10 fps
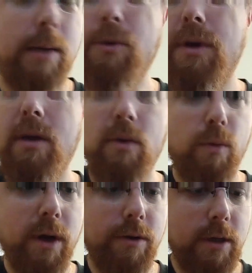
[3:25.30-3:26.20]
I'm okay
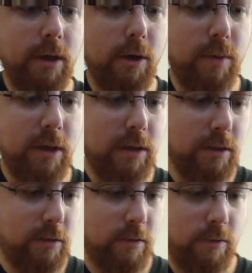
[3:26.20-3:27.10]
with wear and tear
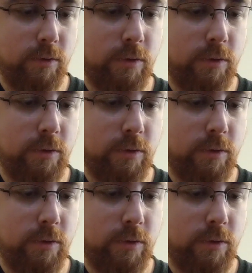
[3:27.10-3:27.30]
because